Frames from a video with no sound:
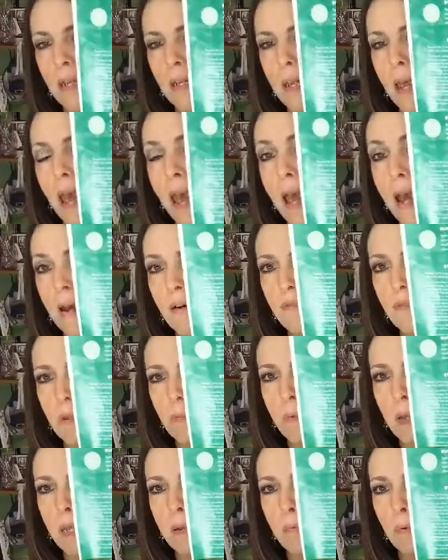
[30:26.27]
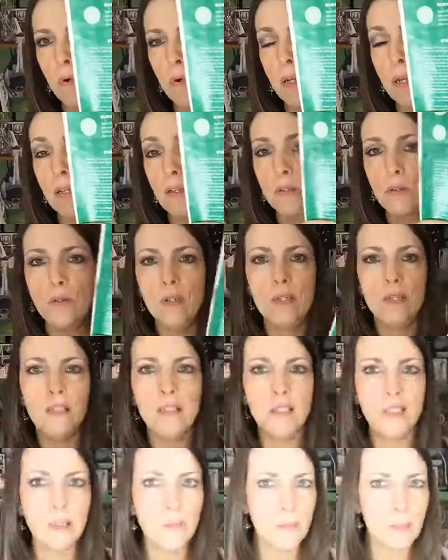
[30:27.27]
and half the people, including
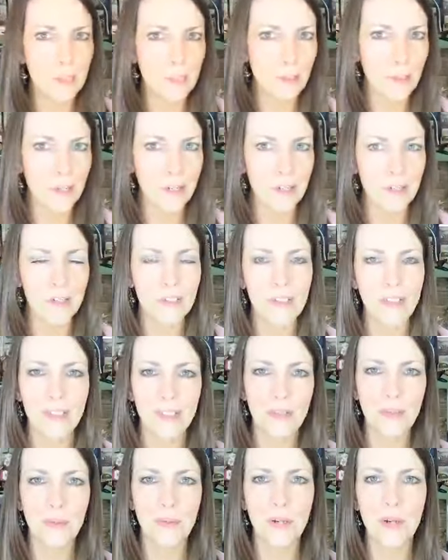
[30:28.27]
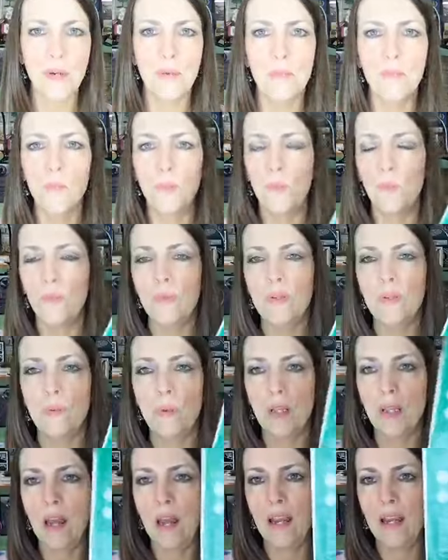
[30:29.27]
demonstrators in the room,
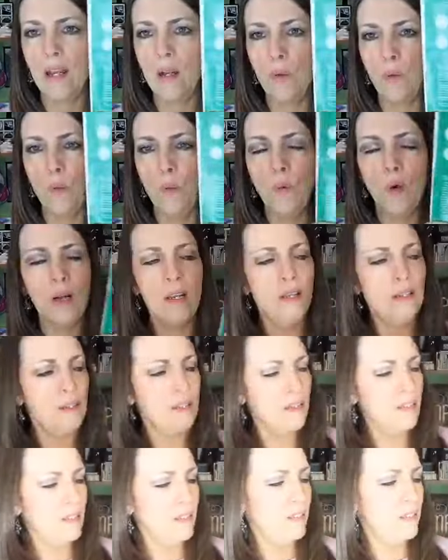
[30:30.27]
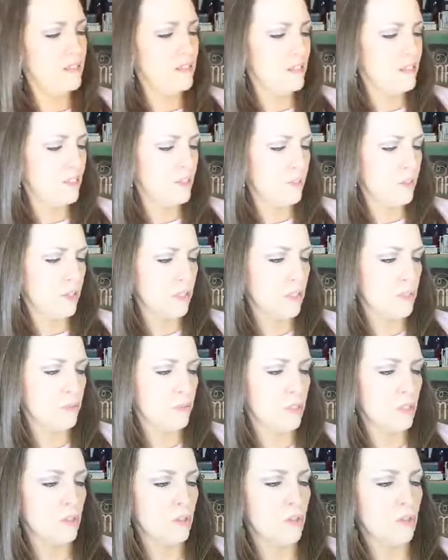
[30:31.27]
were like, what is the
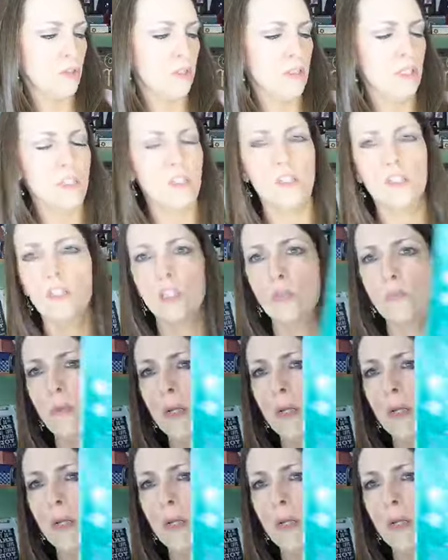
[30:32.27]
Christmas Traditions